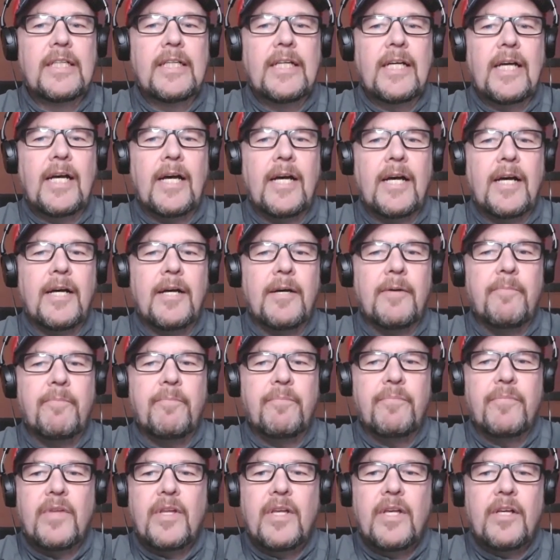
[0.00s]

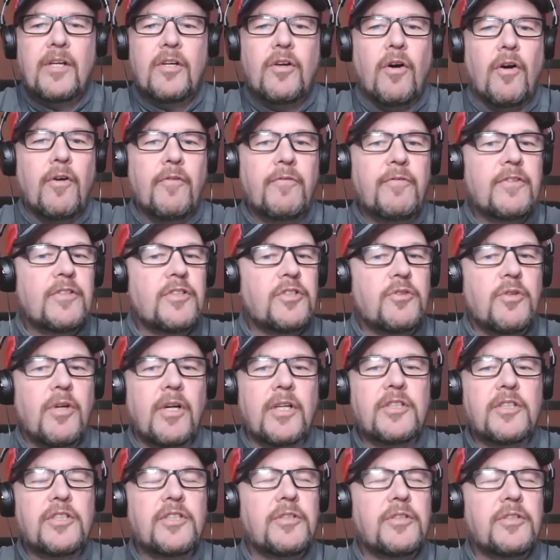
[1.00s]
golf
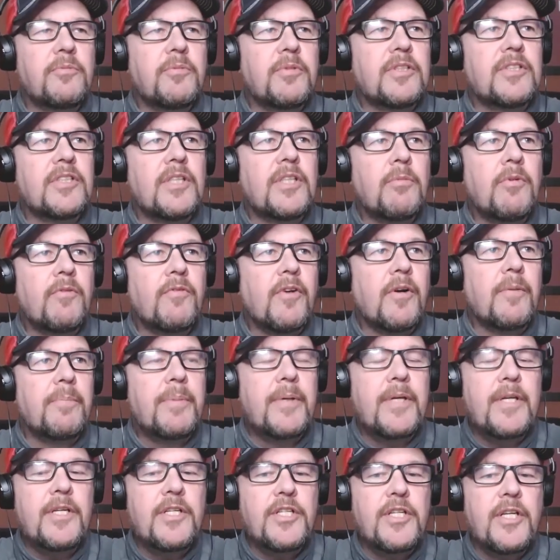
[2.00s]
instruction with some of our
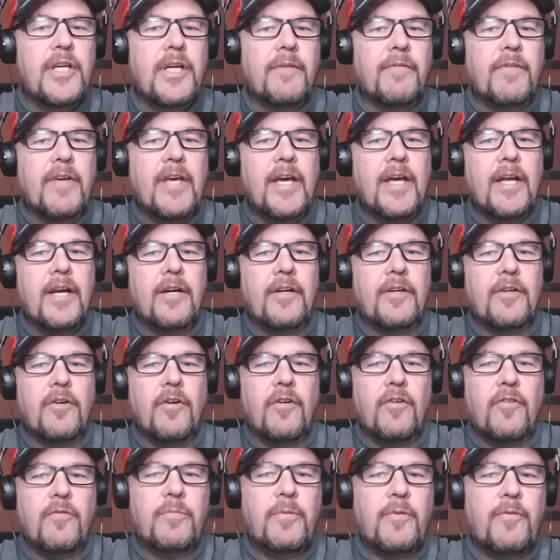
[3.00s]
PGA of Canada
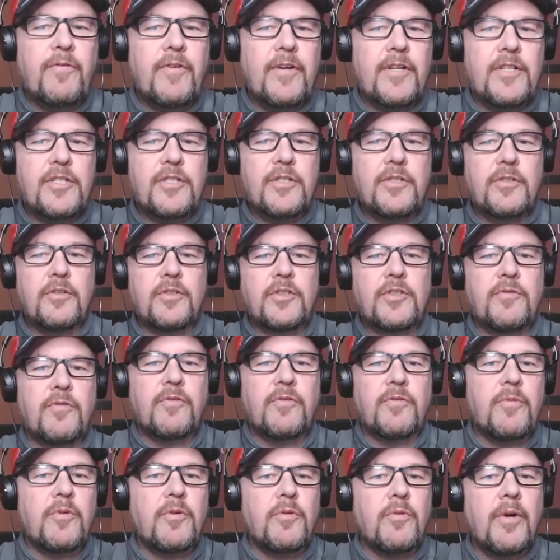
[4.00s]
golf professionals
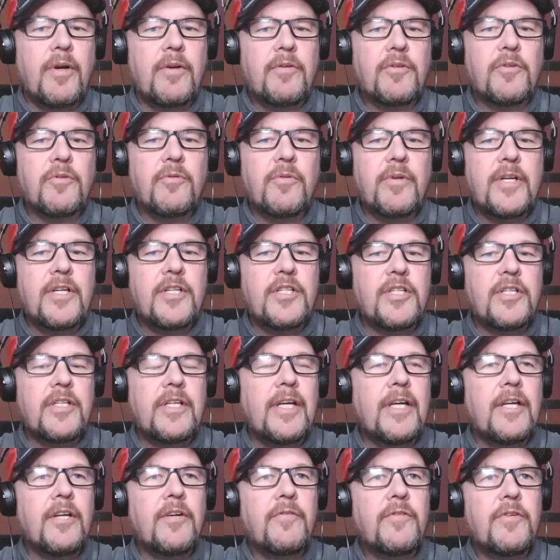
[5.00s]
throughout the region,
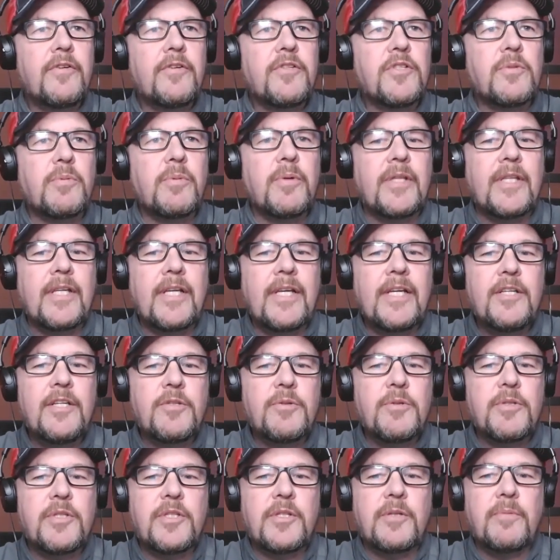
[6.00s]
interviews with
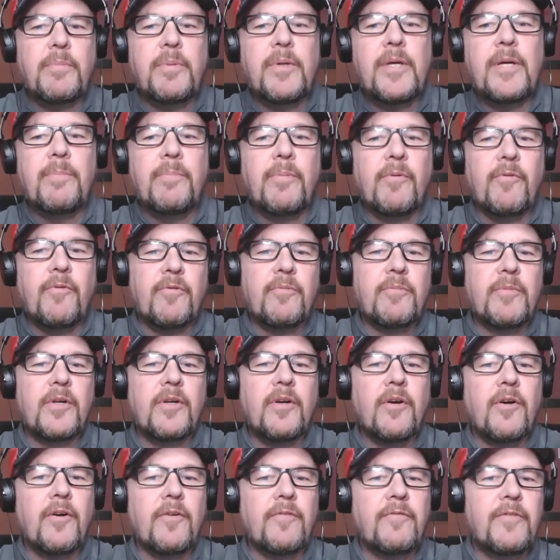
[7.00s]
interesting people from the
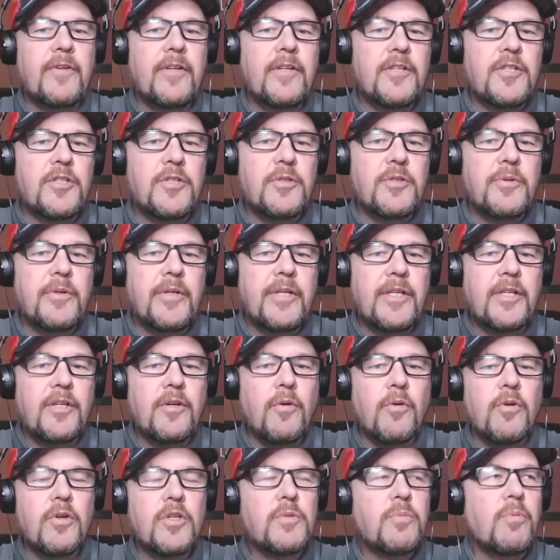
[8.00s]
golf industry,
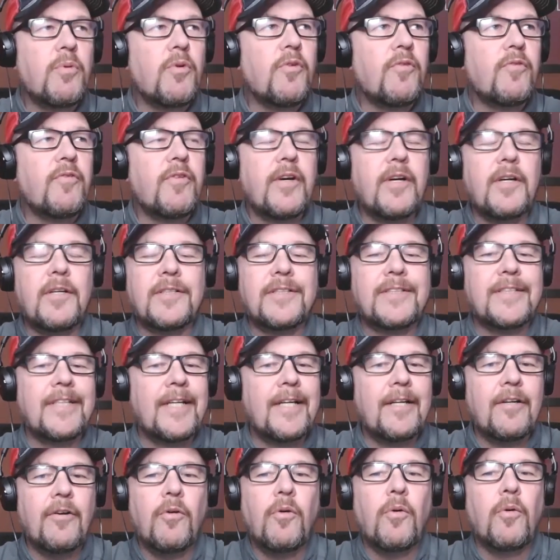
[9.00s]
course profiles,
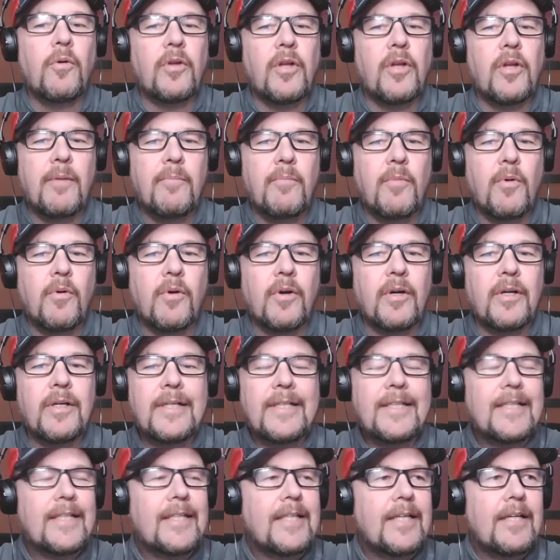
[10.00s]
and a whole lot more.
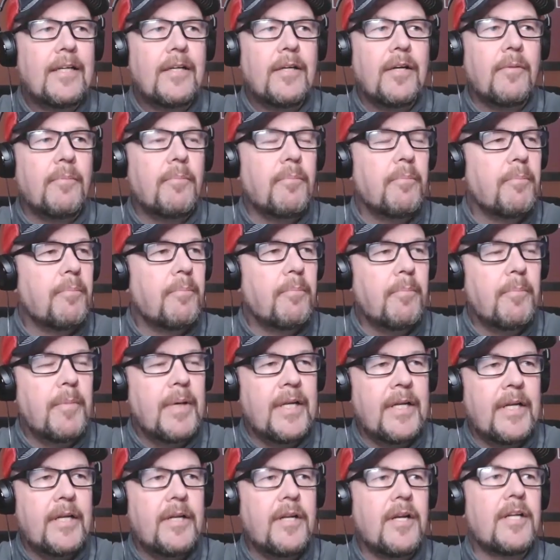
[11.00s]

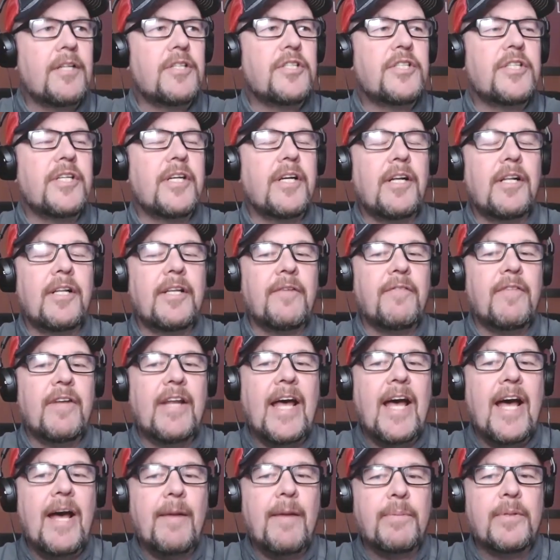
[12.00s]
In a nutshell, if it
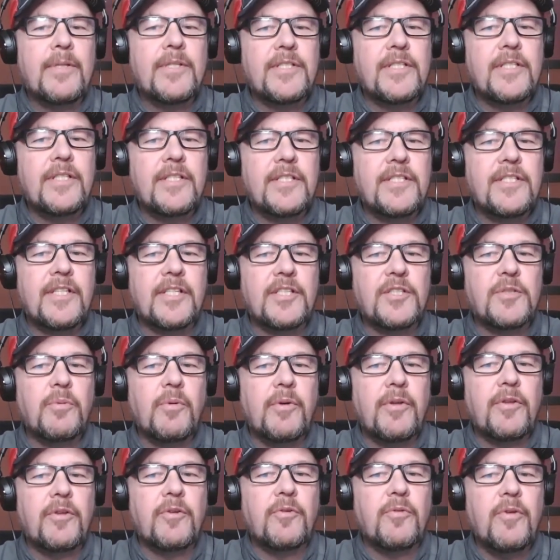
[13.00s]
happens in the
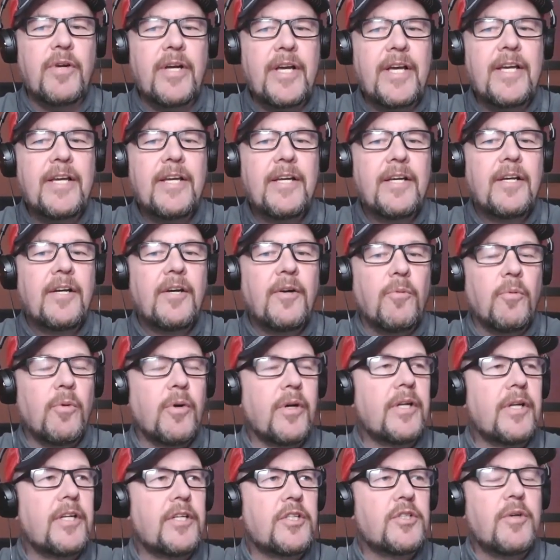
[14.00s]
613, we're
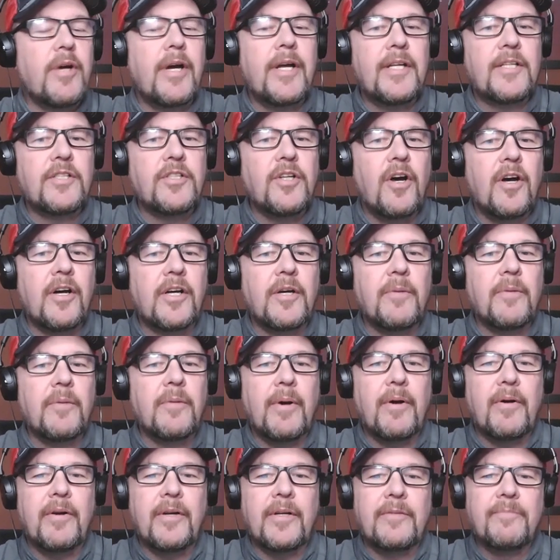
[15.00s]
going to try to talk
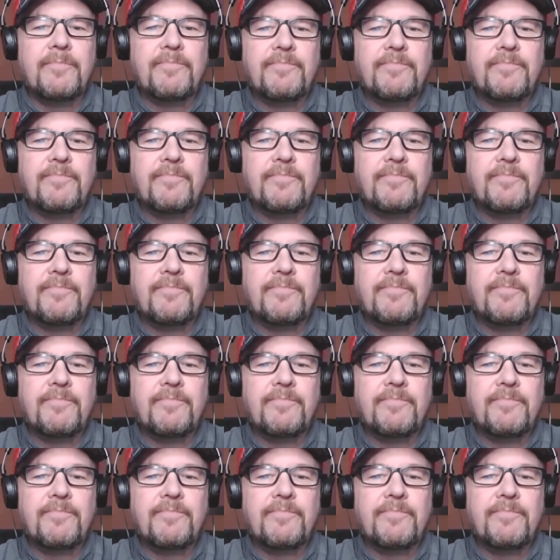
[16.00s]
about it.